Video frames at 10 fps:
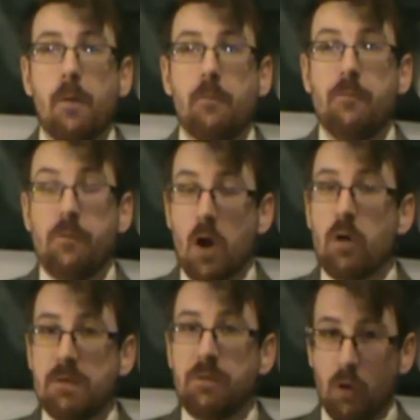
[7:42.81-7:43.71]

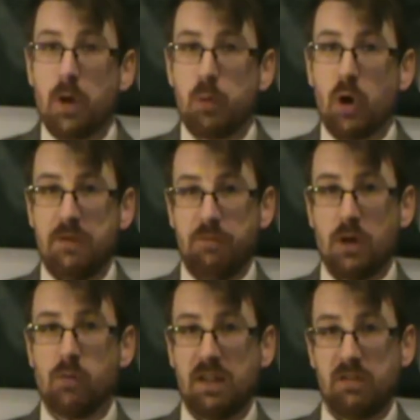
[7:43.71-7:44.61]
very, very
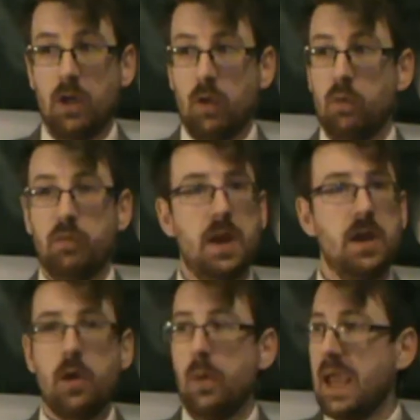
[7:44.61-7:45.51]
prolific wrestler who has
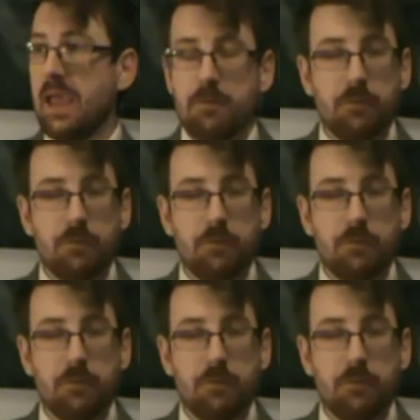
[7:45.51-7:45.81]
been doing it